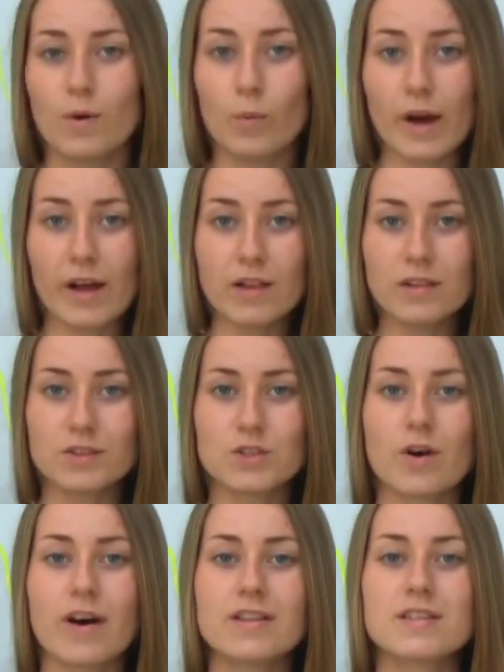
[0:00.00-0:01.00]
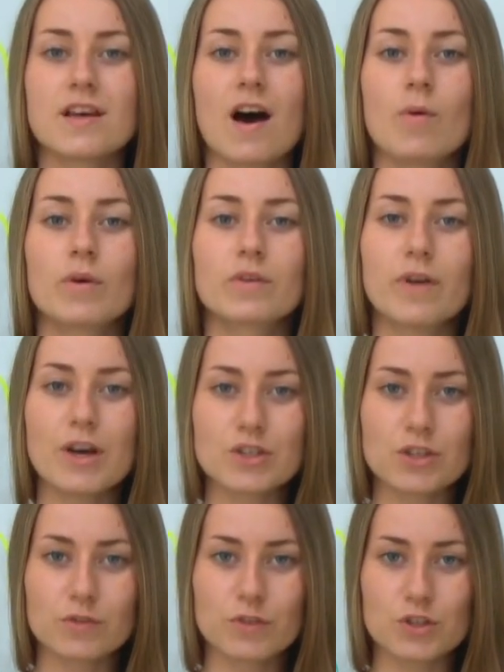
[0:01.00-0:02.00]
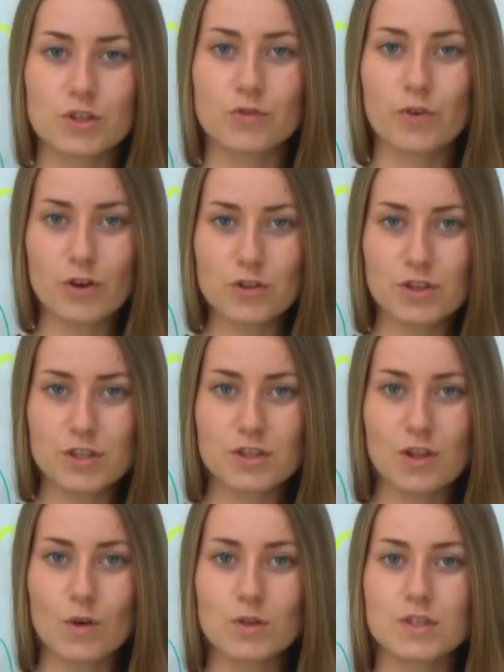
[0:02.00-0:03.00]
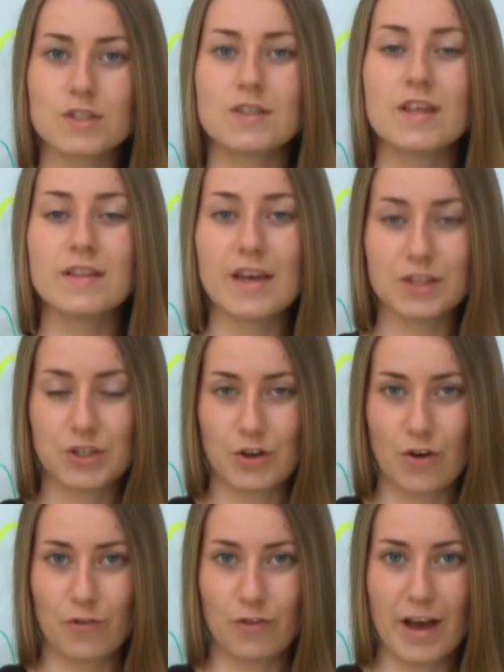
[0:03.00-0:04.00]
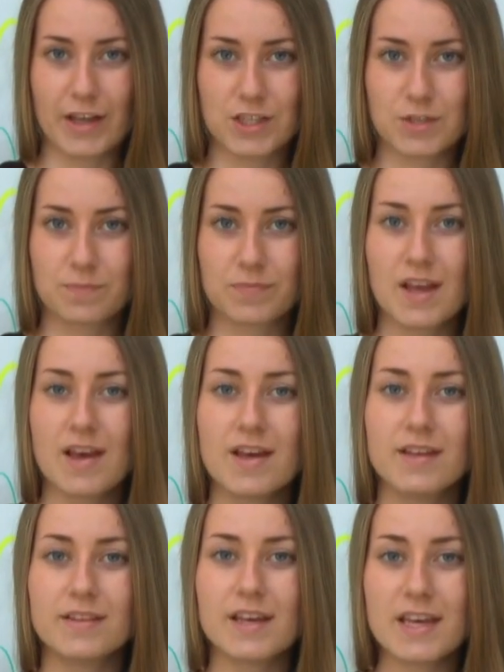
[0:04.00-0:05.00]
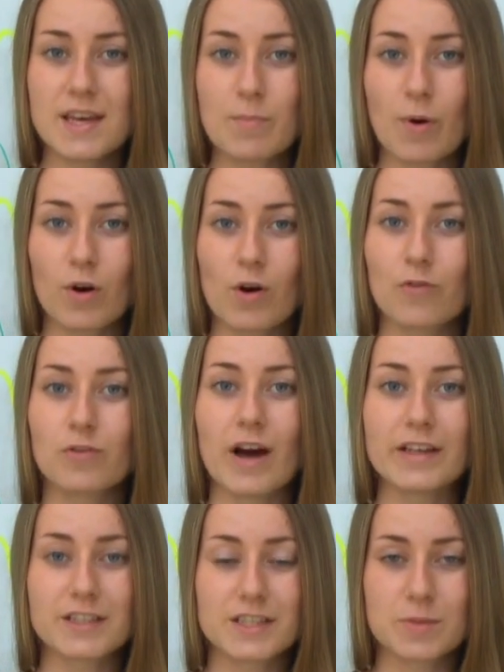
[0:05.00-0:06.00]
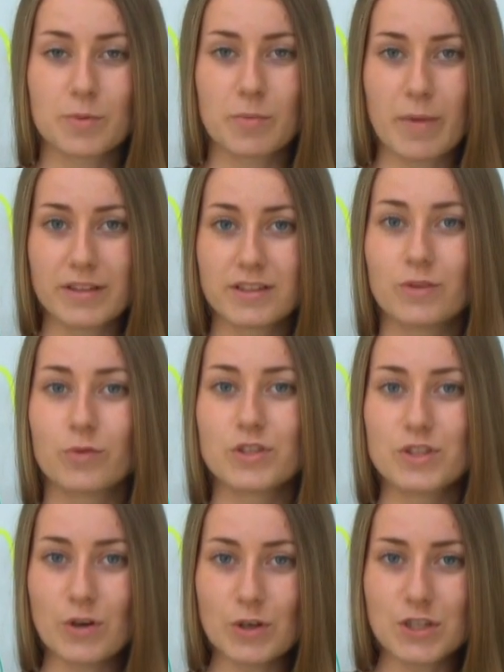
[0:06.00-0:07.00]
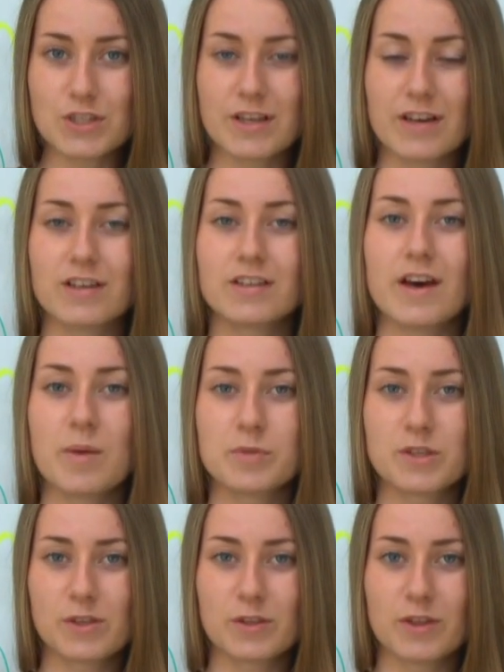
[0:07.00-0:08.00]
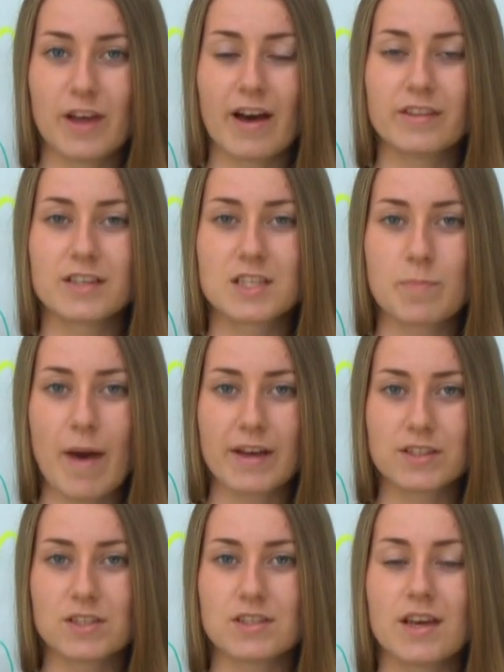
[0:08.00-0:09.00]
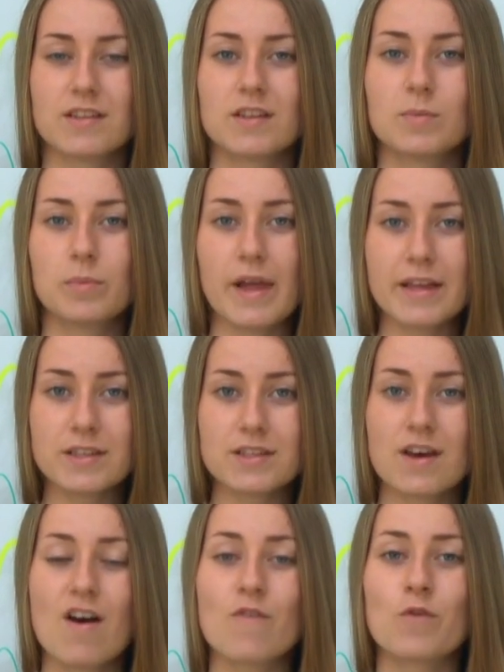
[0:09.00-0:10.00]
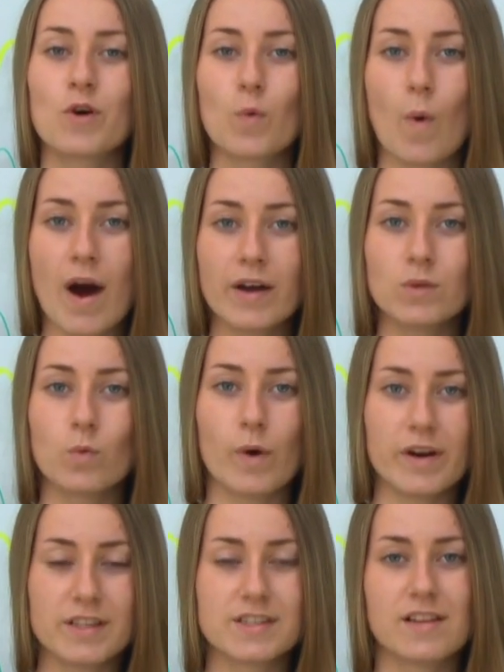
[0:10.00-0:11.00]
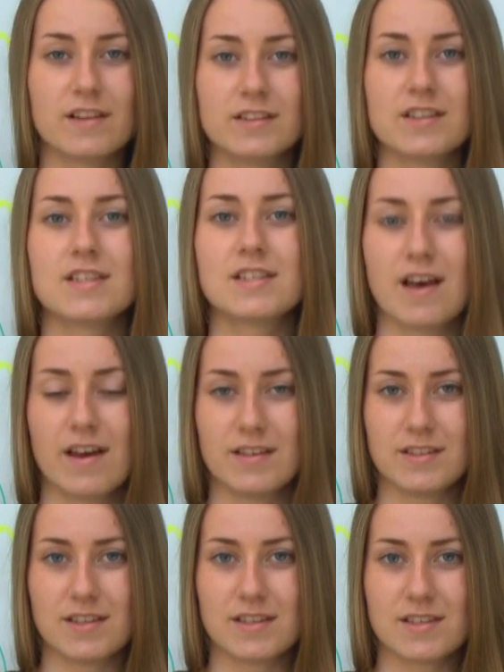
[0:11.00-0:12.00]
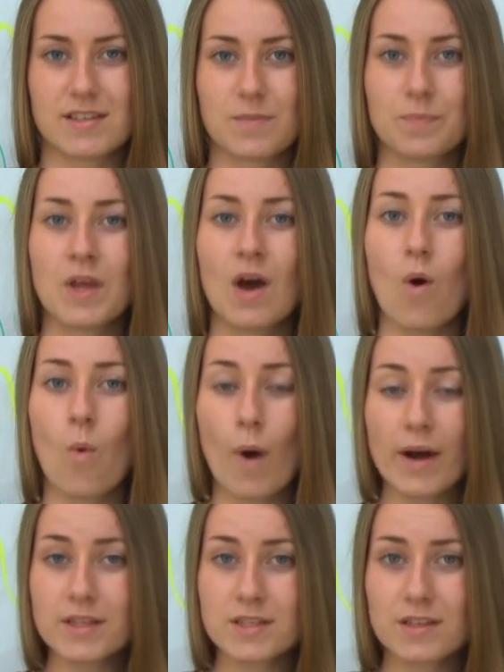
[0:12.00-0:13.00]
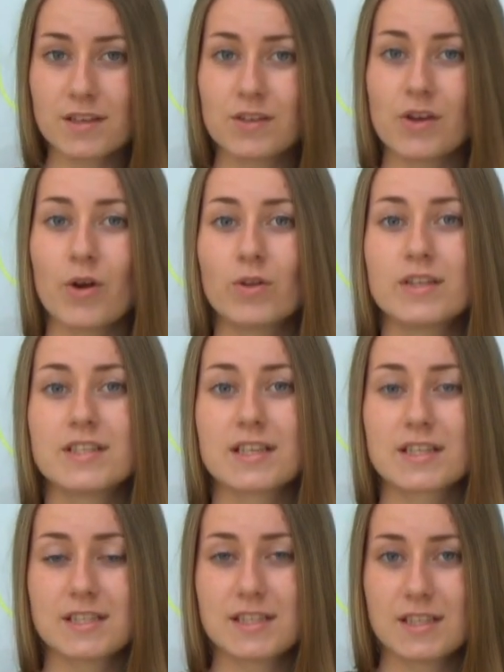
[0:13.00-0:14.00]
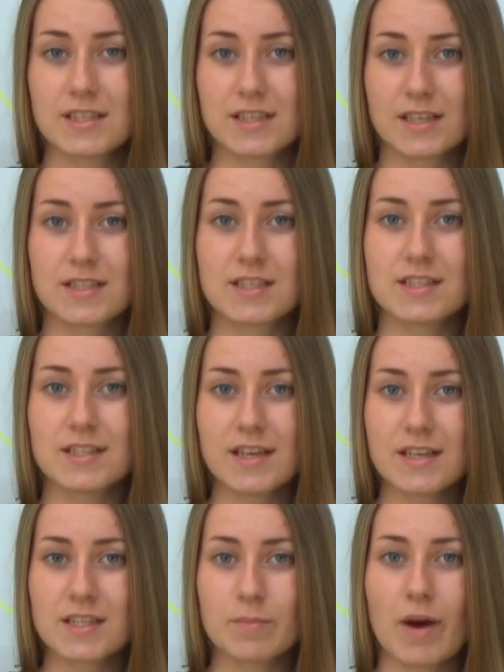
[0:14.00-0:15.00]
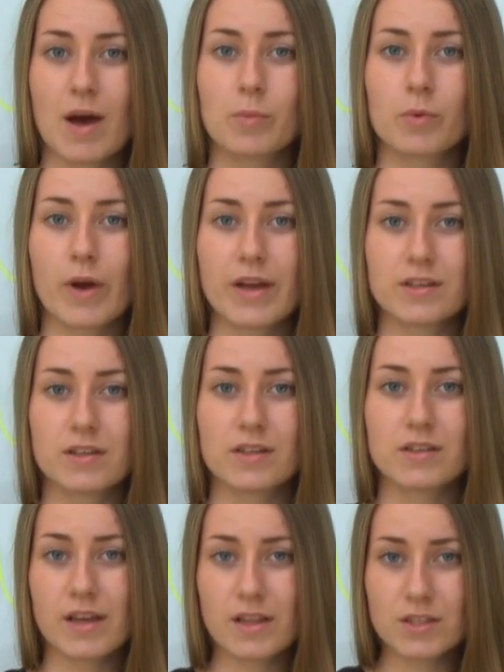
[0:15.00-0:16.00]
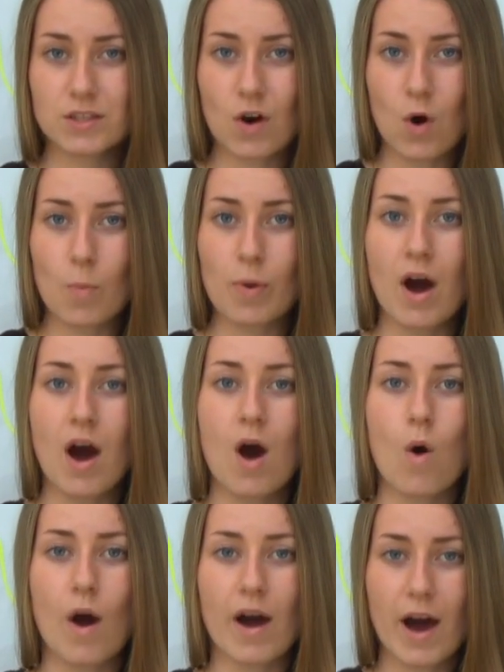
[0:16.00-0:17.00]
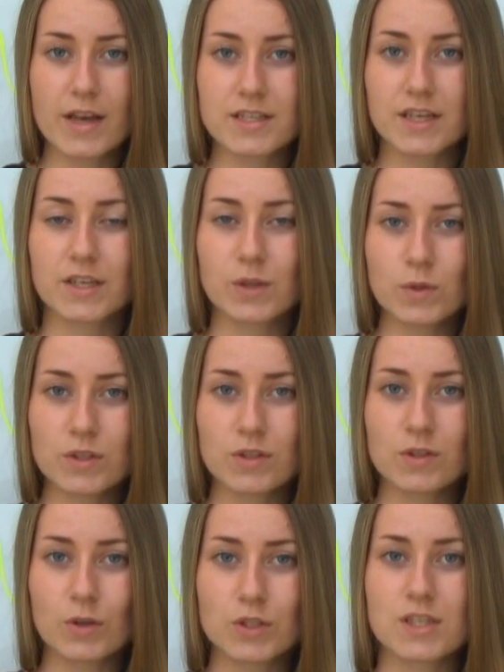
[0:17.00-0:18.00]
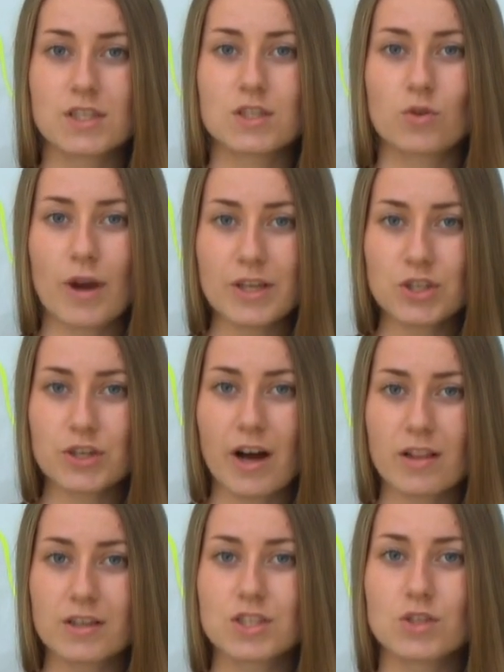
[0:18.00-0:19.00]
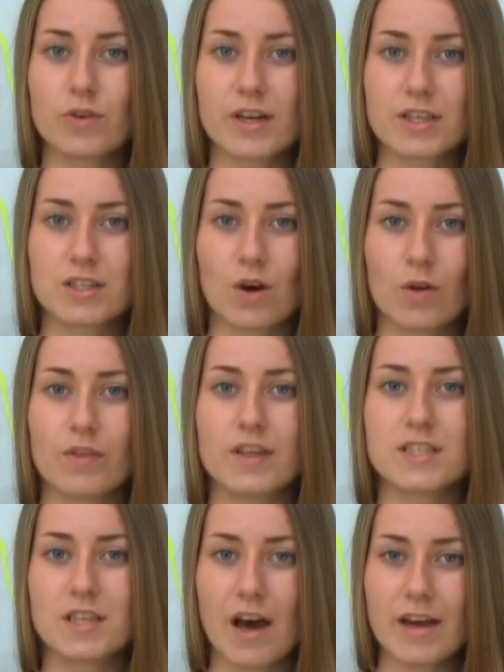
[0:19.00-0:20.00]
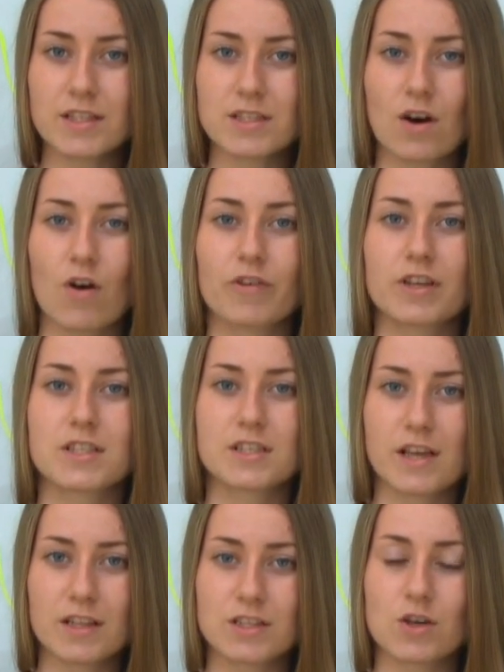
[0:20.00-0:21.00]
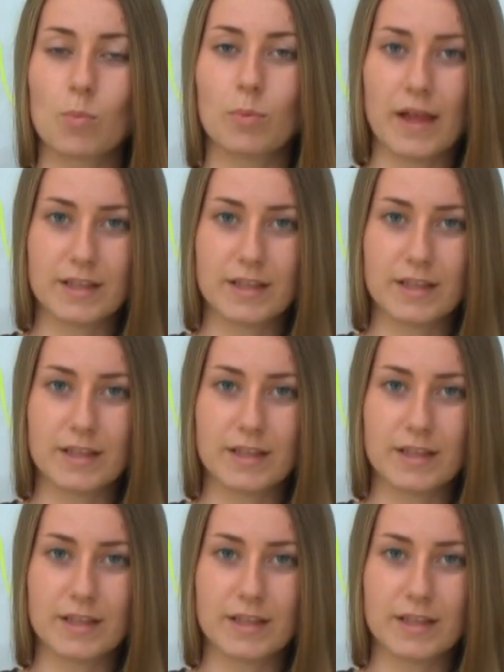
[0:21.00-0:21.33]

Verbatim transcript: Well, to answer our question, we should first disclose the nature of light the epoch of light experimental research started absolutely unexpected and unplanned for one very talented scientist. Once in early 1666, by upgrading a telescope, Isaac Newton noticed strange color streaks on the sides of his telescope